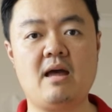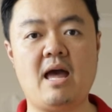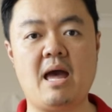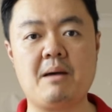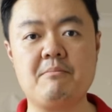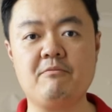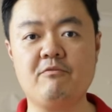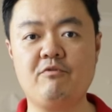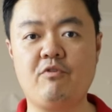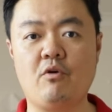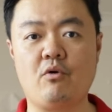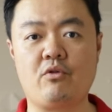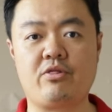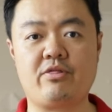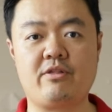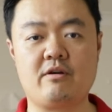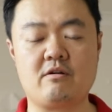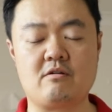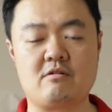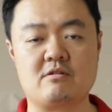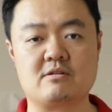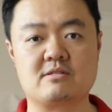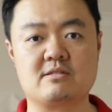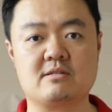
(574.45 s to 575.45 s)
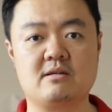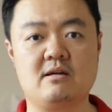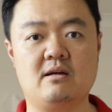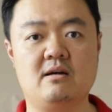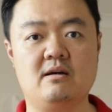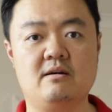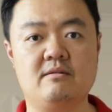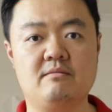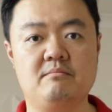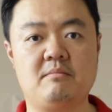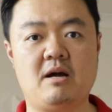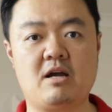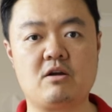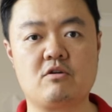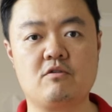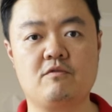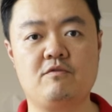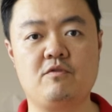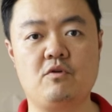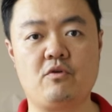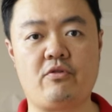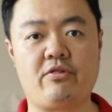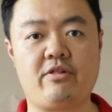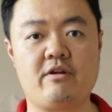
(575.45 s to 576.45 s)
M4 Thirds, Micro
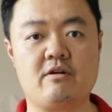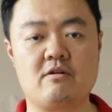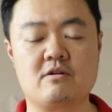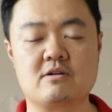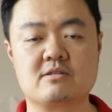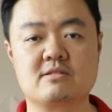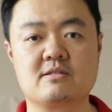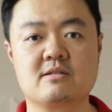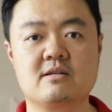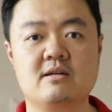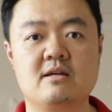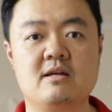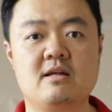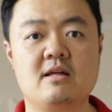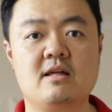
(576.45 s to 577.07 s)
Four Thirds.